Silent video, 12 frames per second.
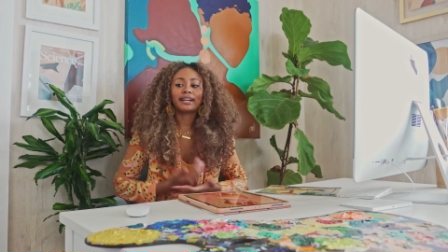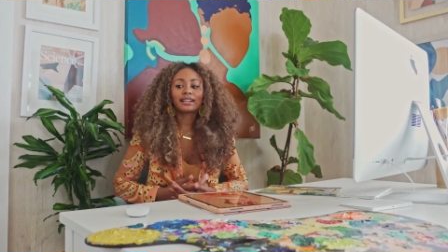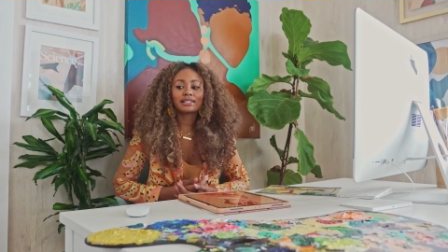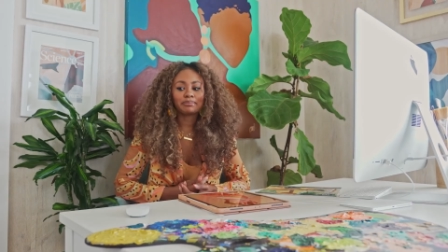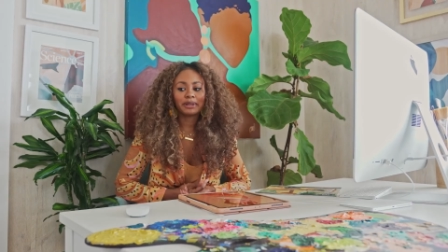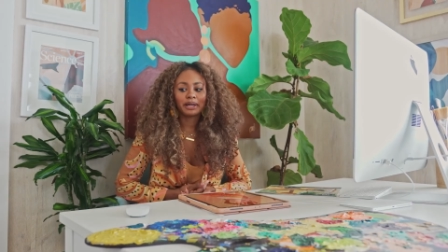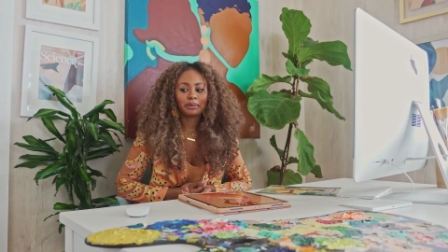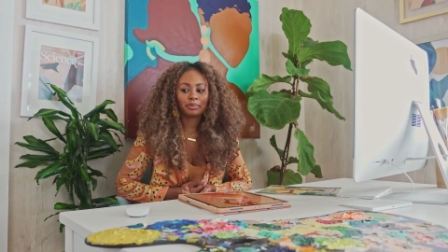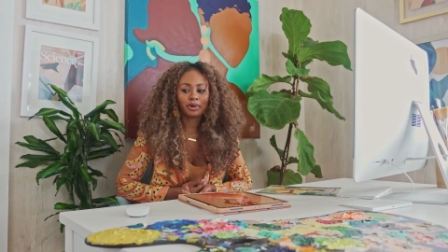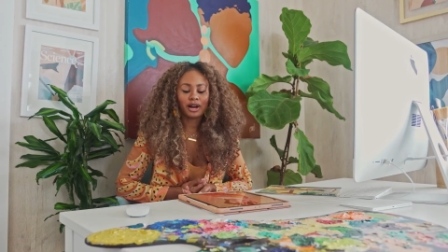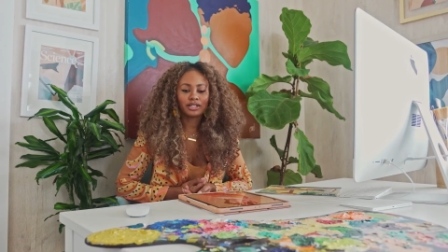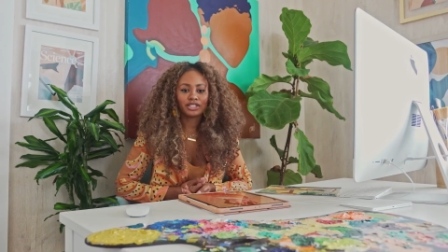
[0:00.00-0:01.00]
next big
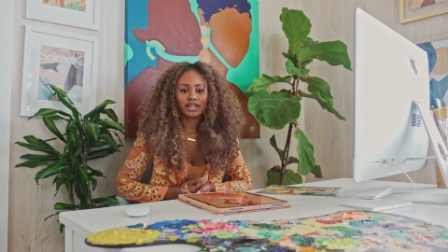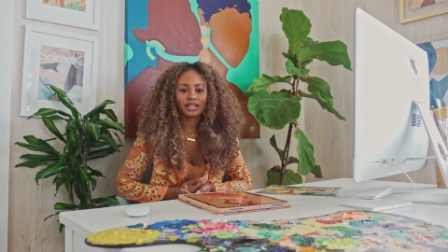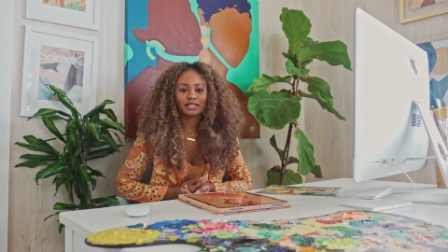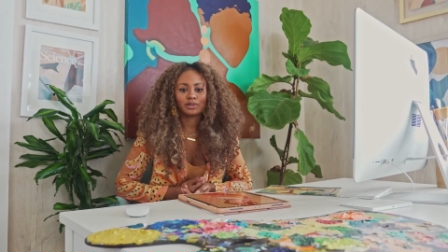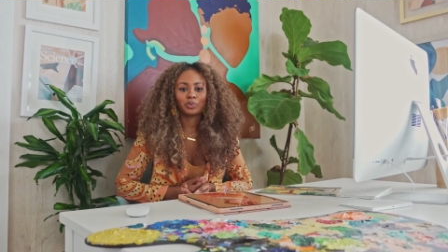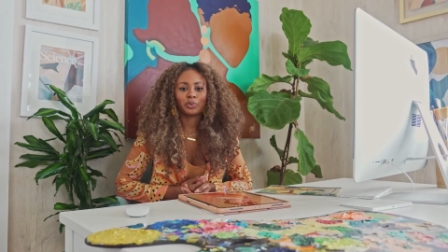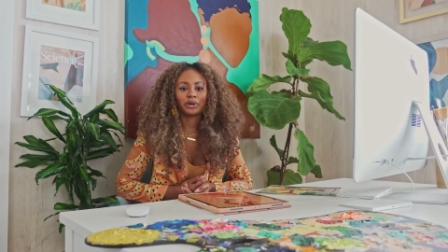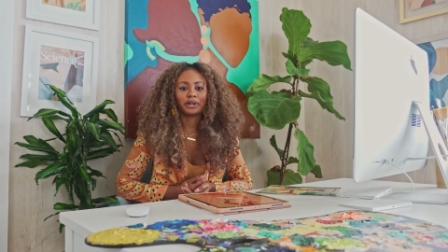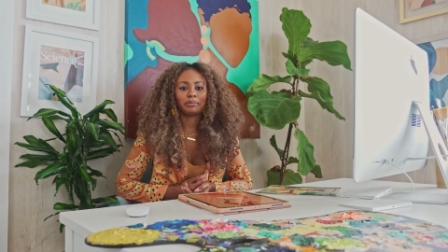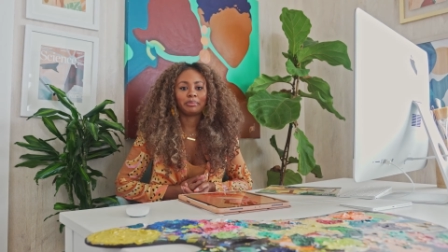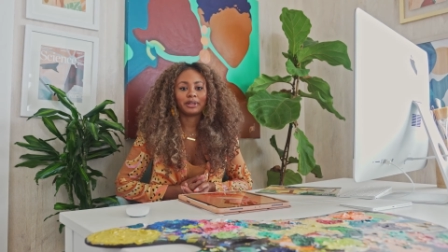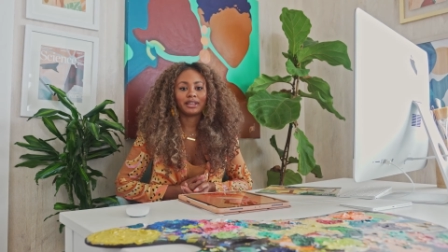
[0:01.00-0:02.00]
projects
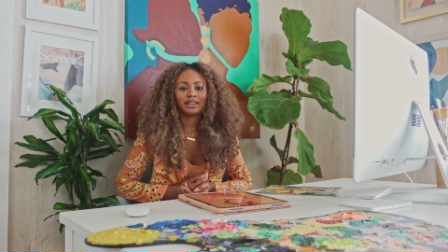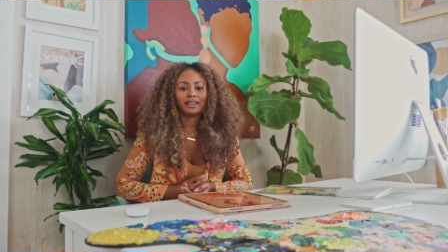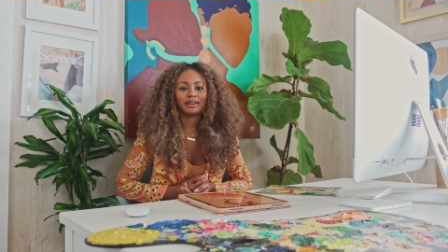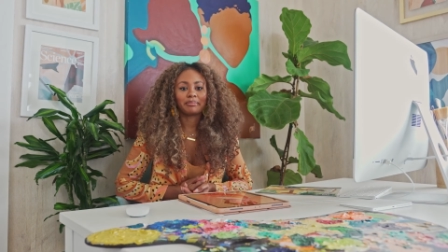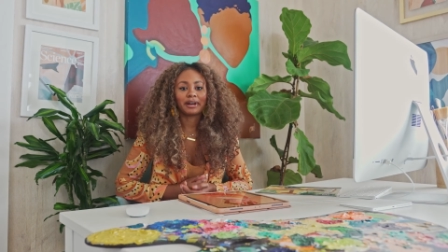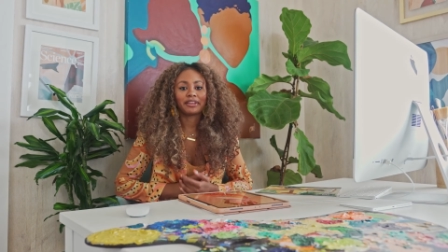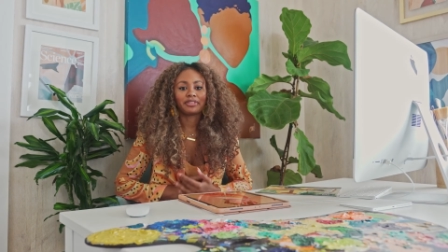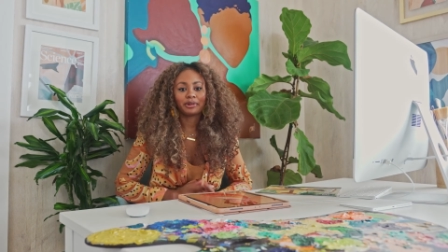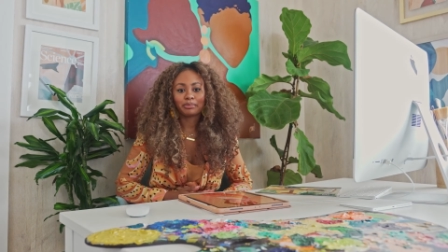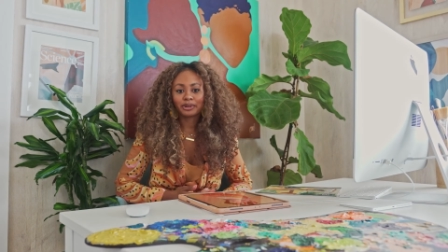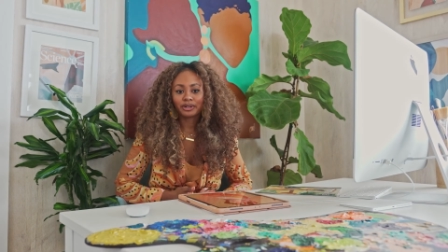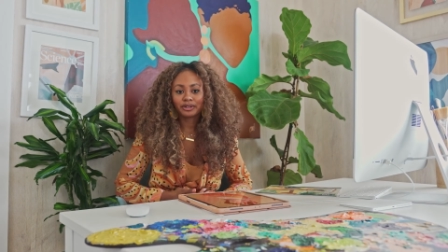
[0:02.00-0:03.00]
would be my
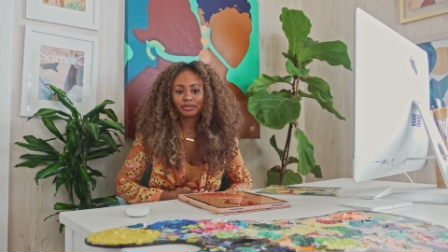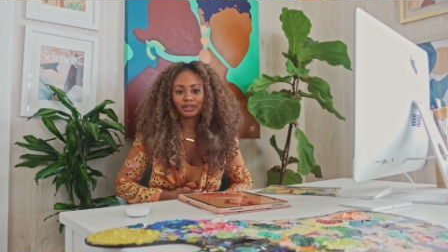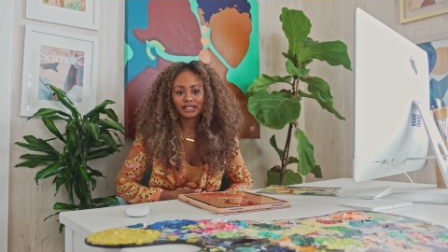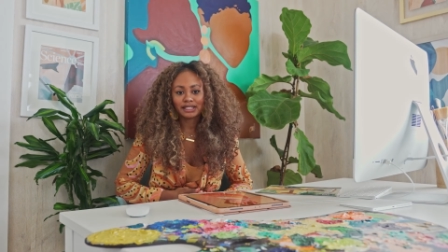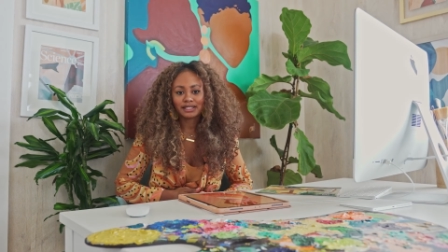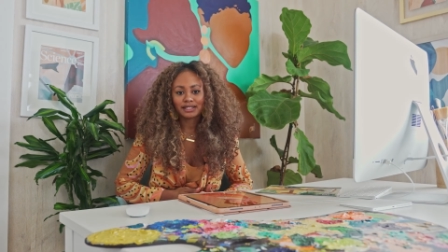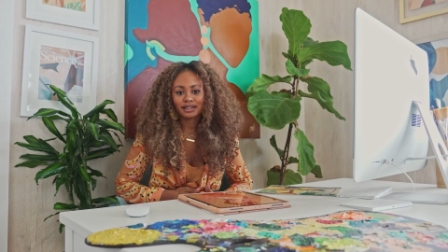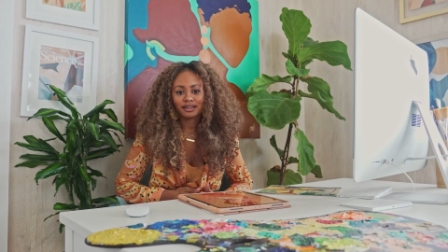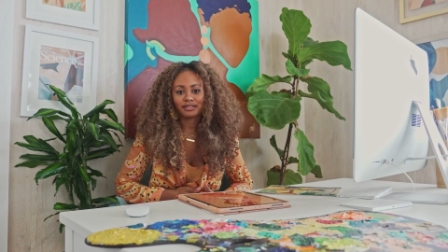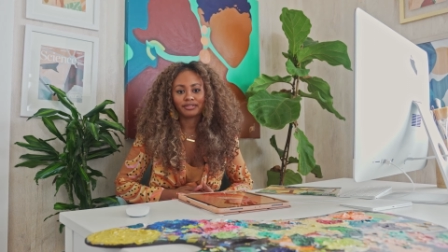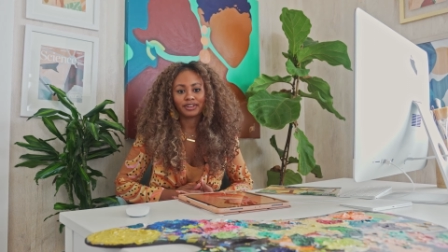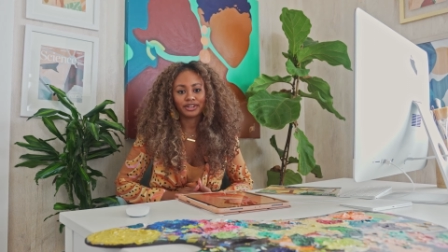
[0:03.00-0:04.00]
third book
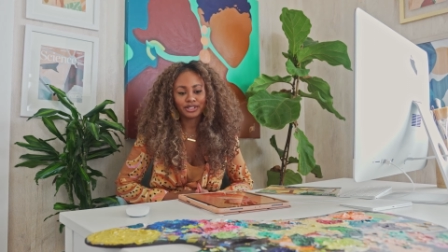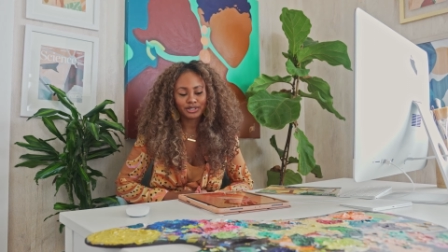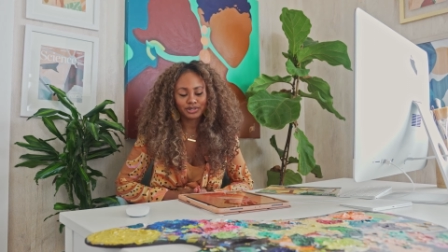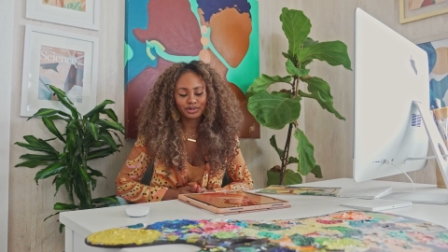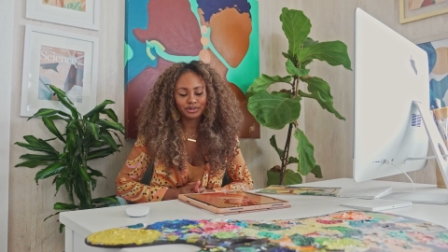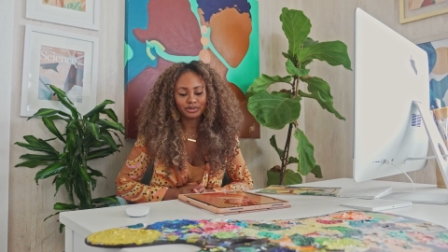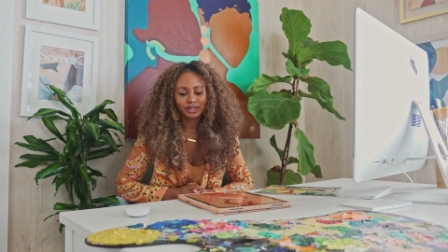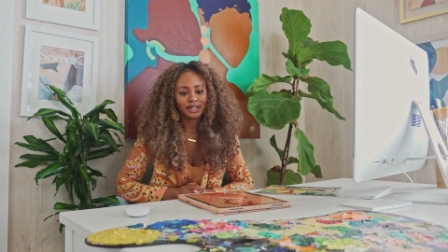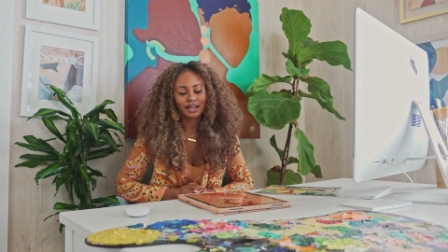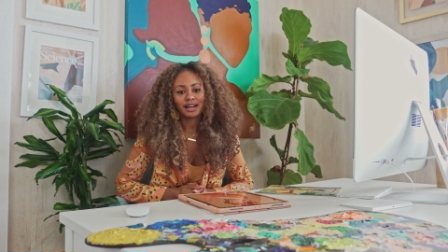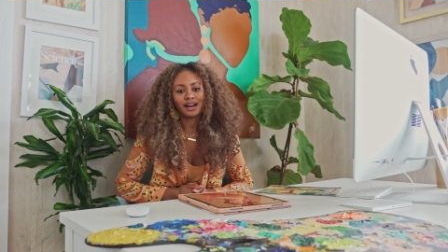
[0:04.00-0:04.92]
releasing very soon.